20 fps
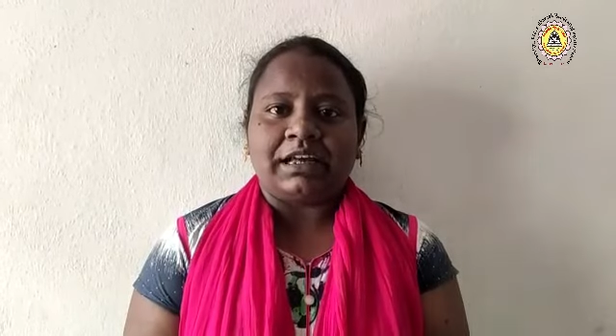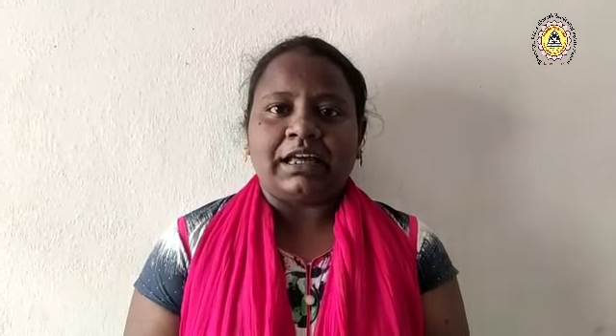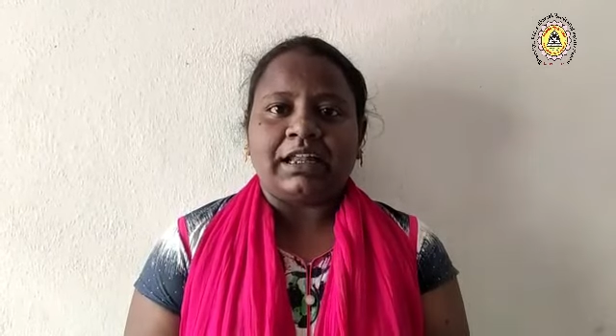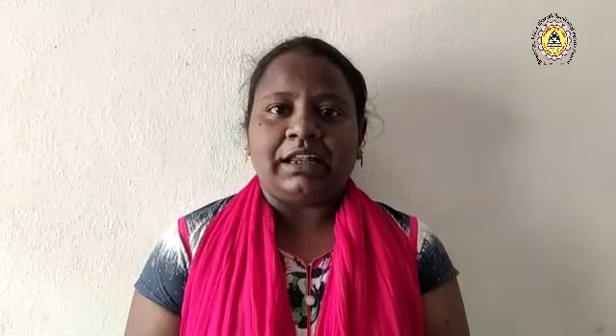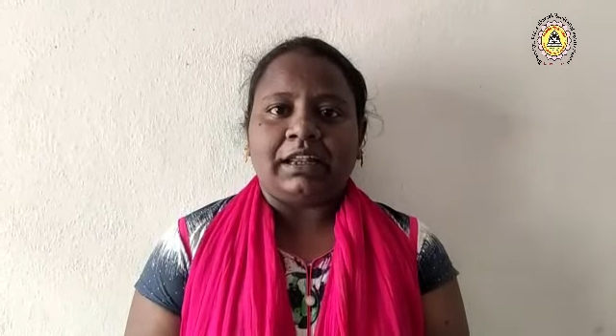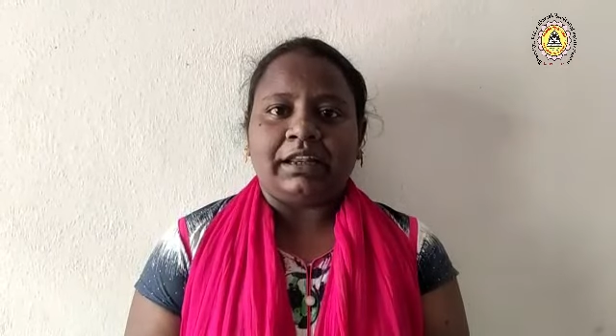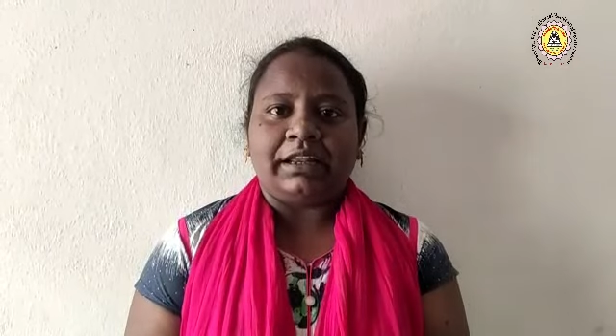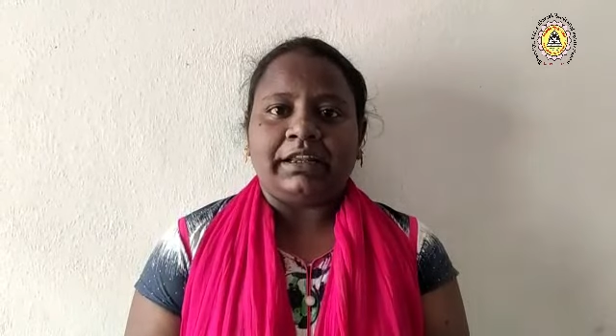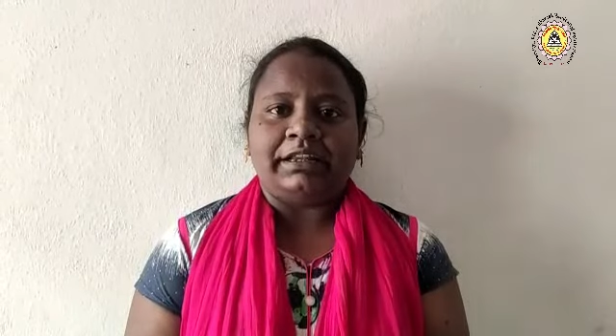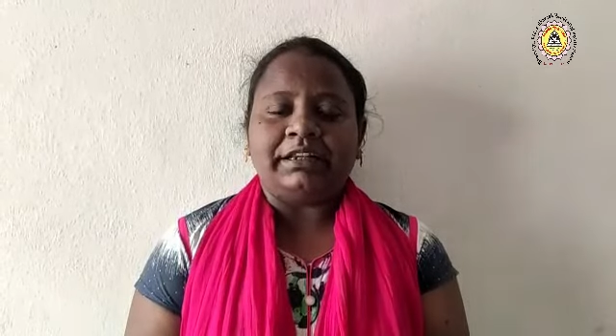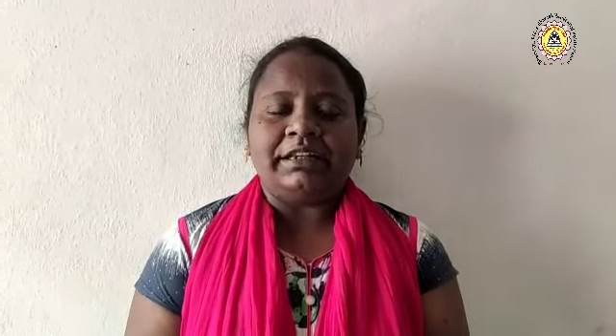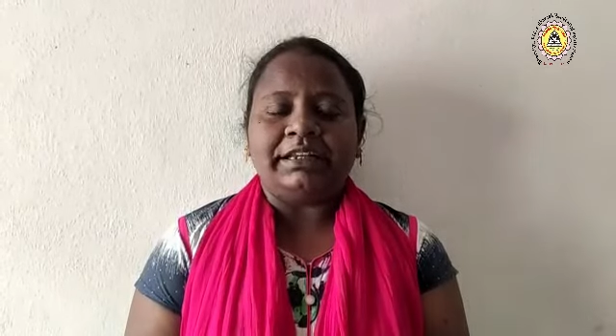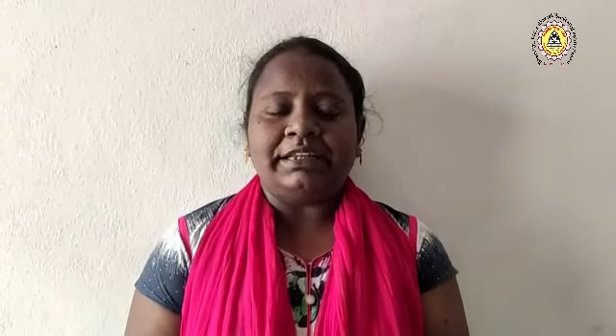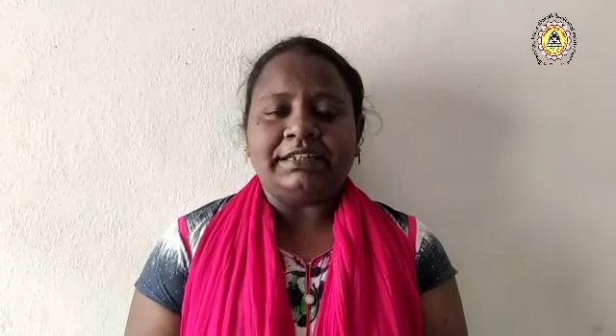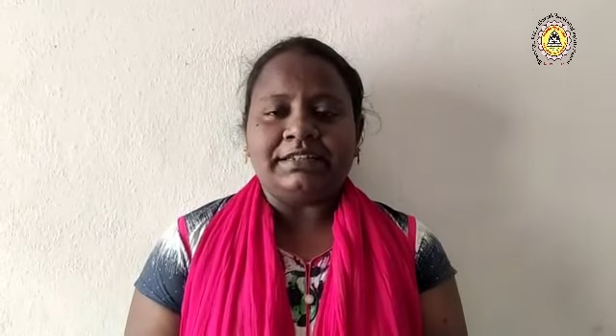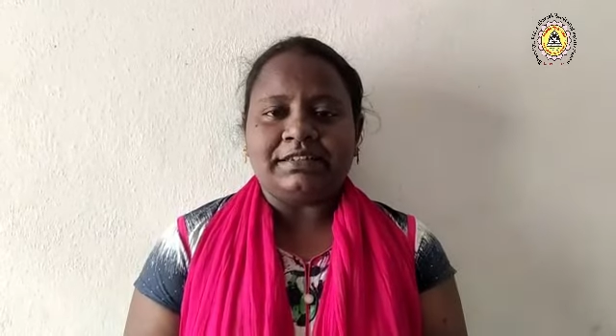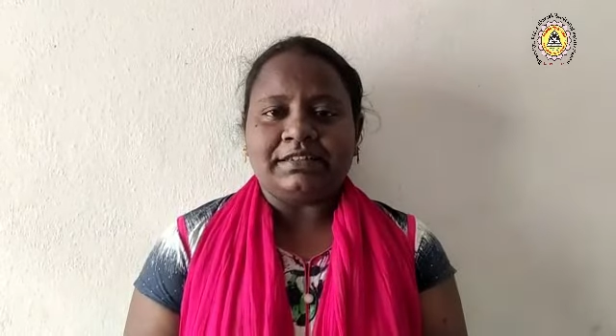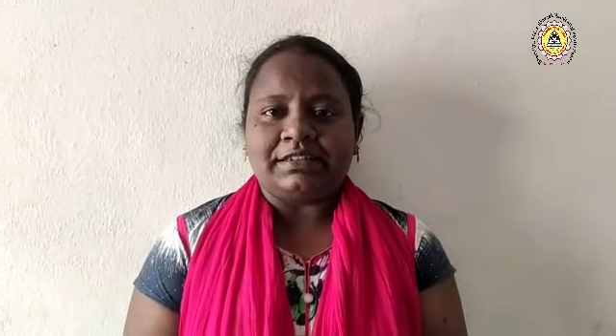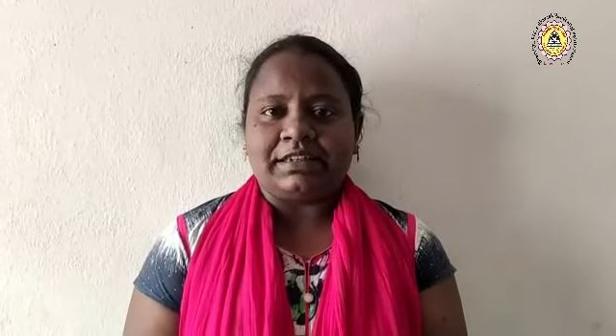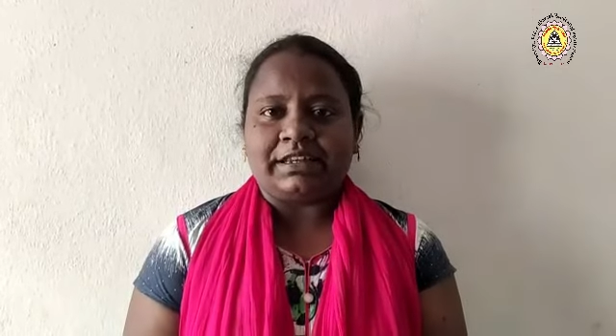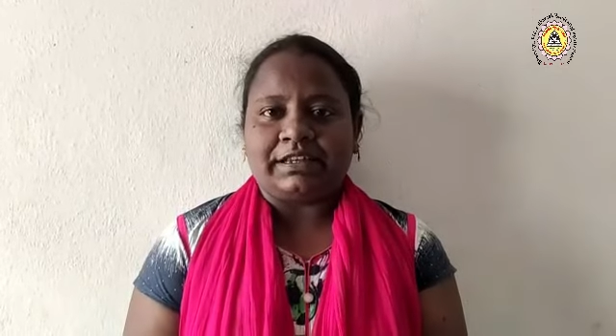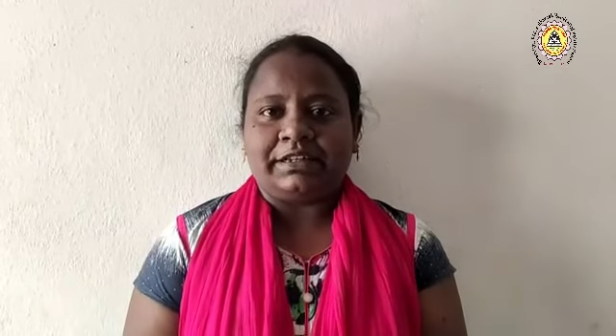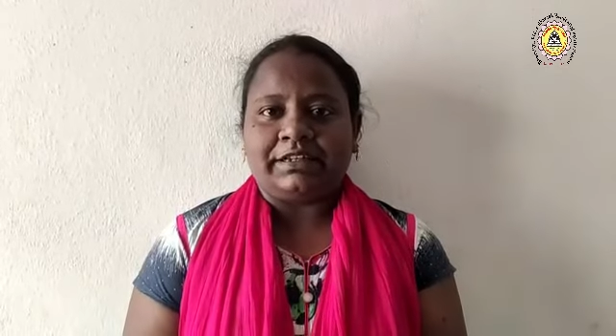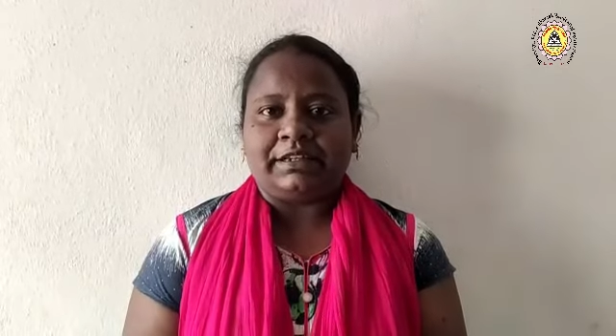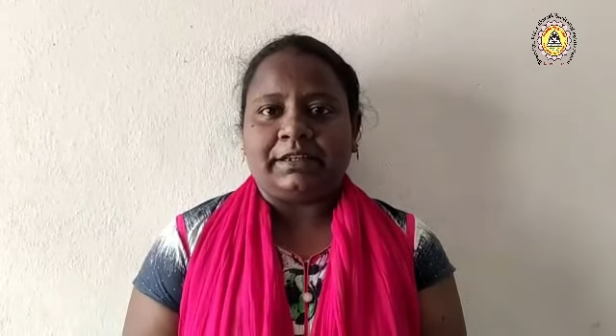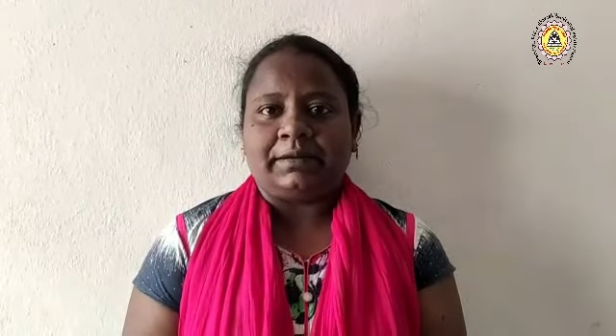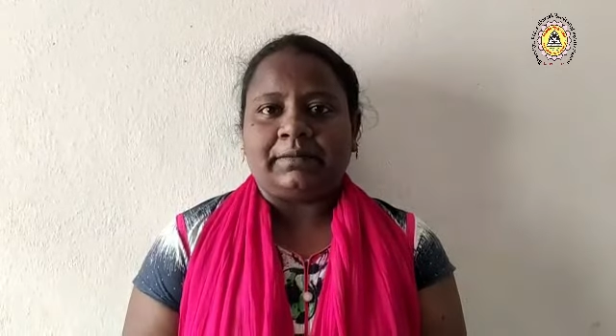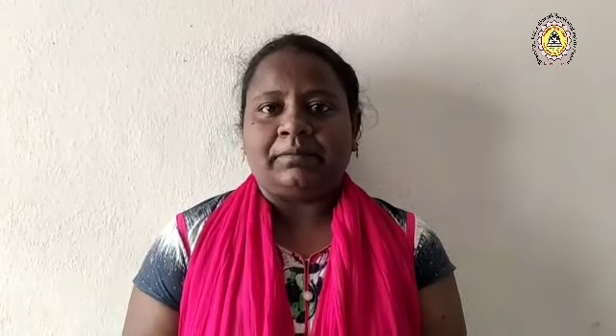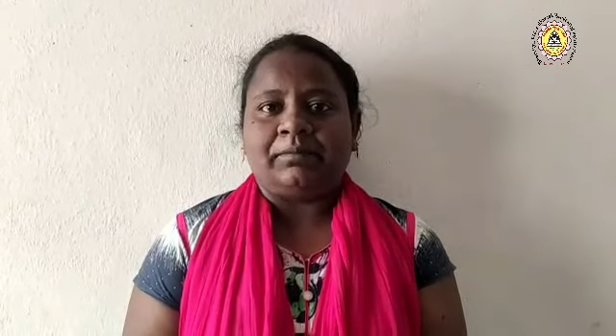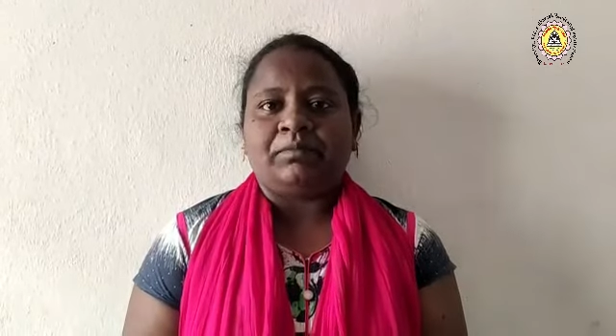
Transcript: and write its title.